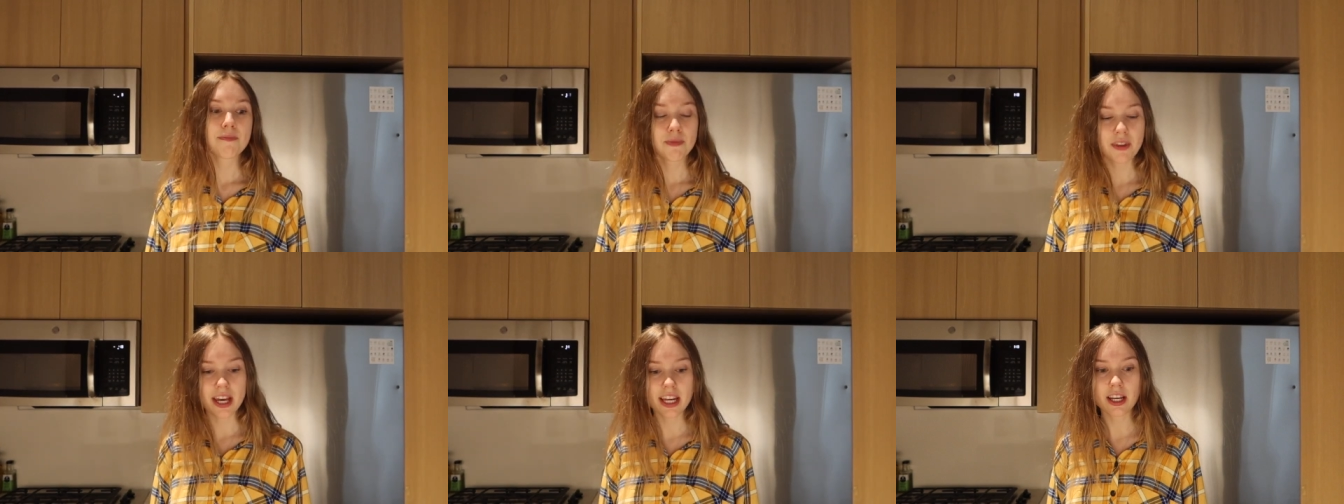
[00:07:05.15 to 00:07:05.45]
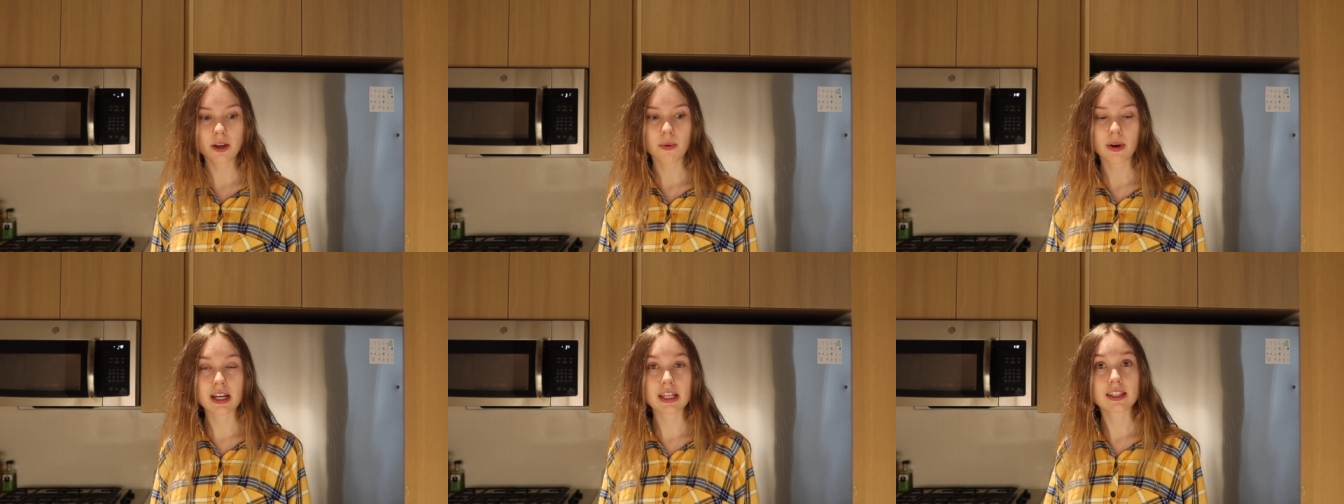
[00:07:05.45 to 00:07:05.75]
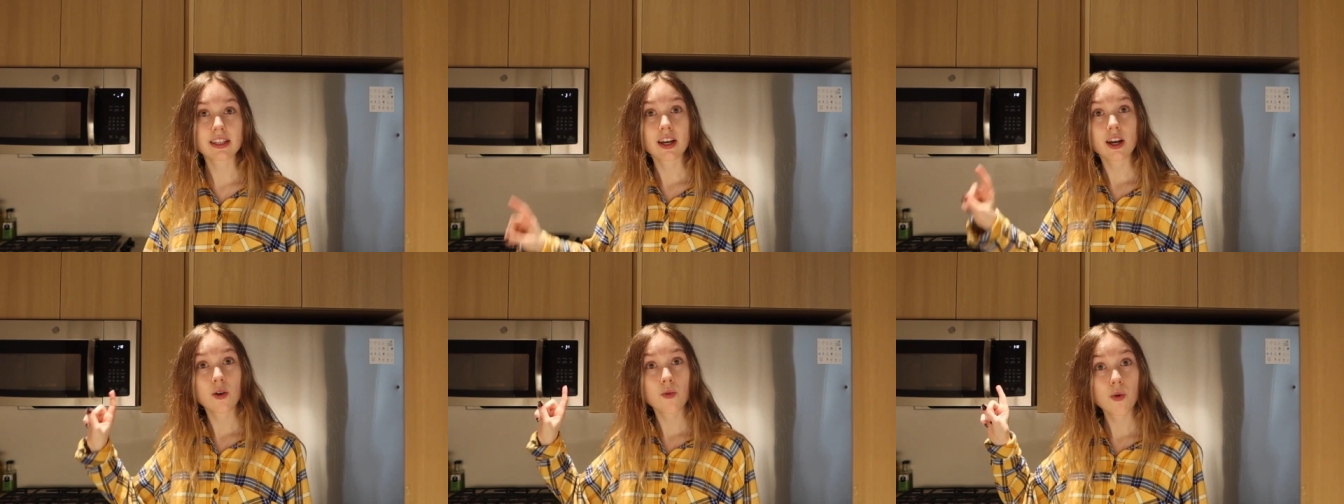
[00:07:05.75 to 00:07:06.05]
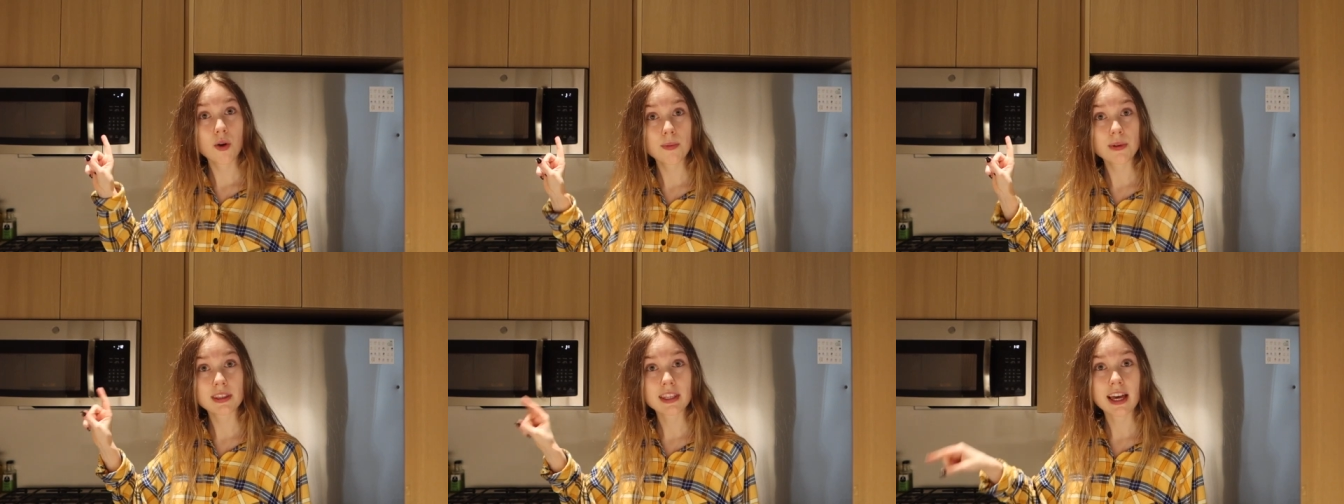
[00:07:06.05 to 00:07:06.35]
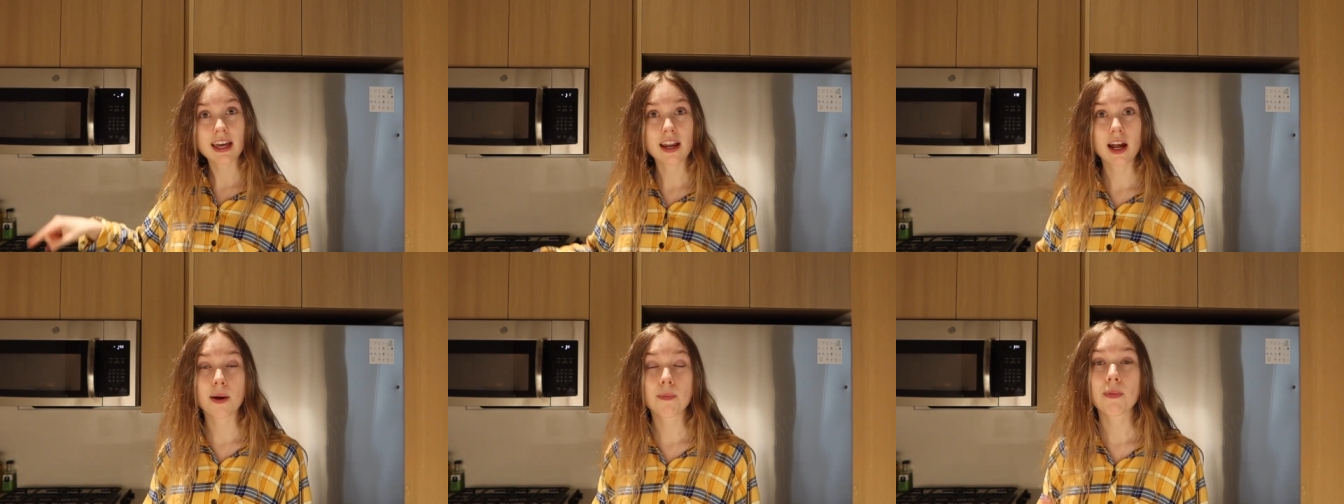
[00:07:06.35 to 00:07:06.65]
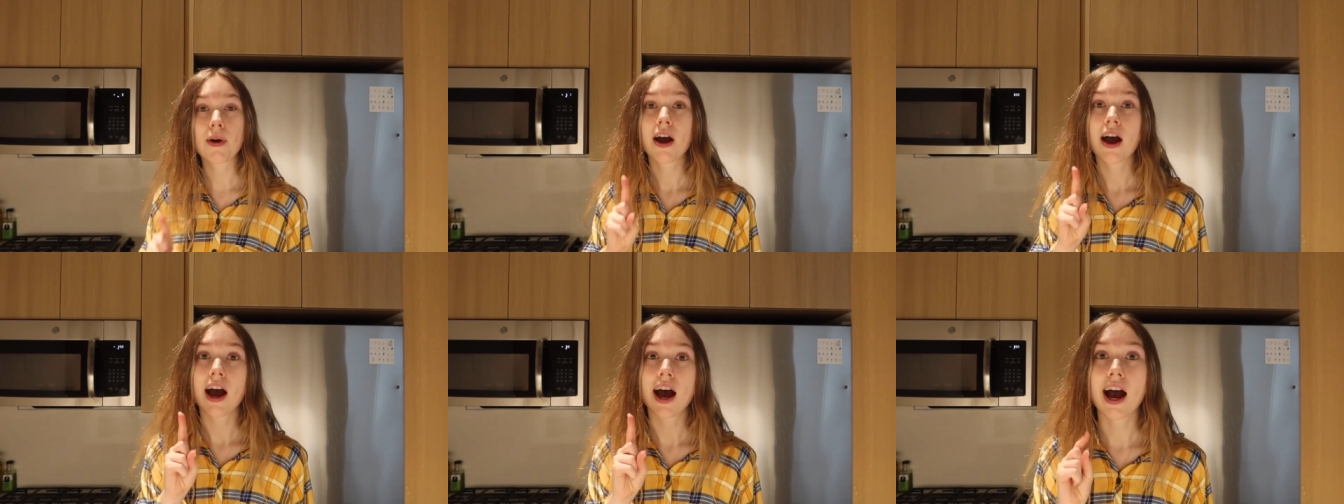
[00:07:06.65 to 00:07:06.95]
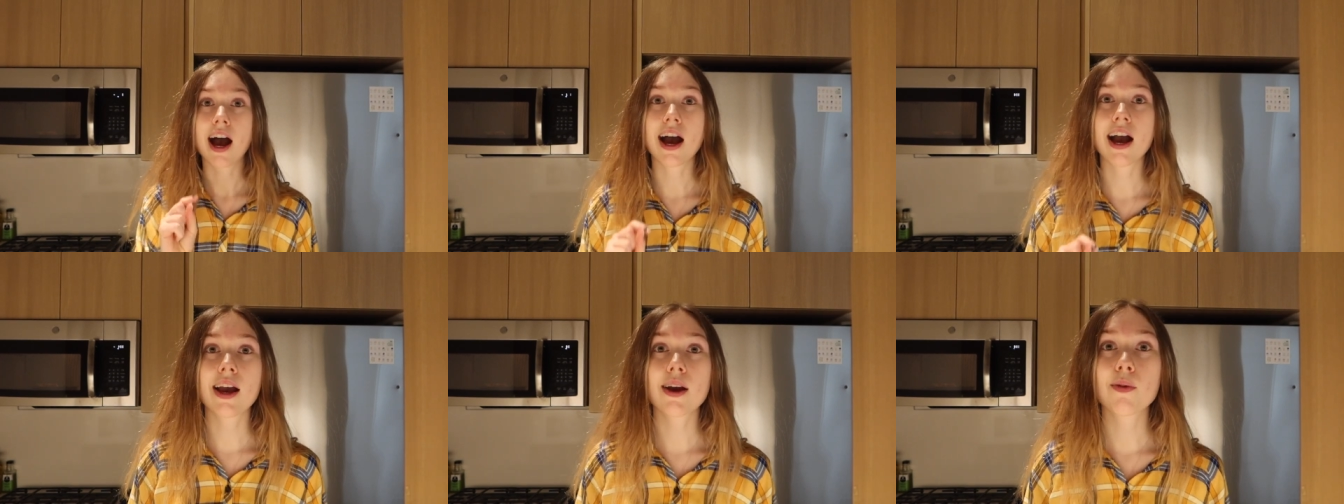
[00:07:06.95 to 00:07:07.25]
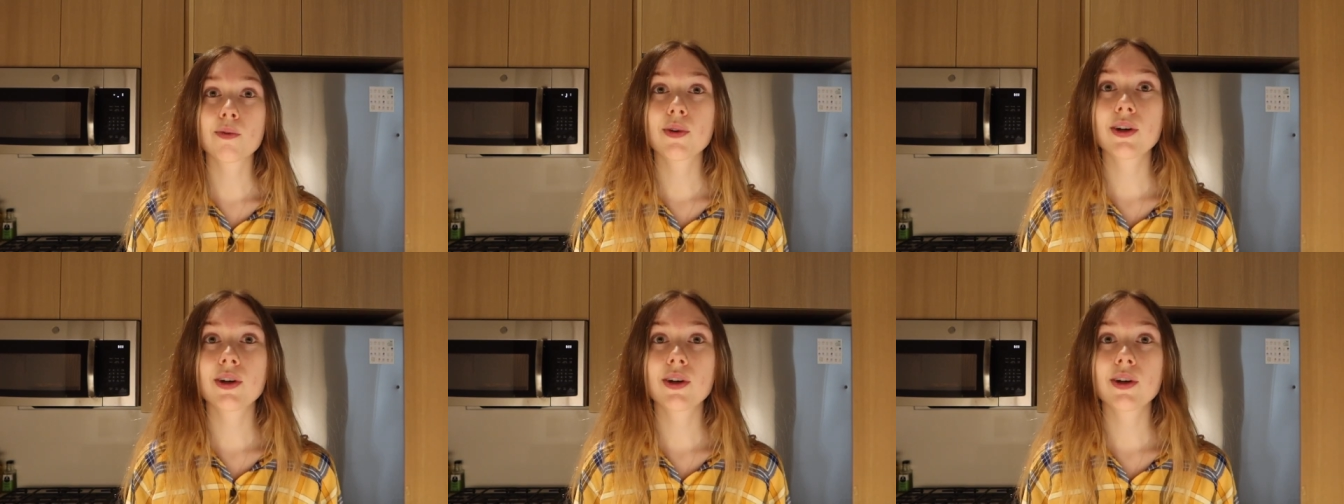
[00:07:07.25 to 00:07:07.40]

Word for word: Anyways, warming that up, I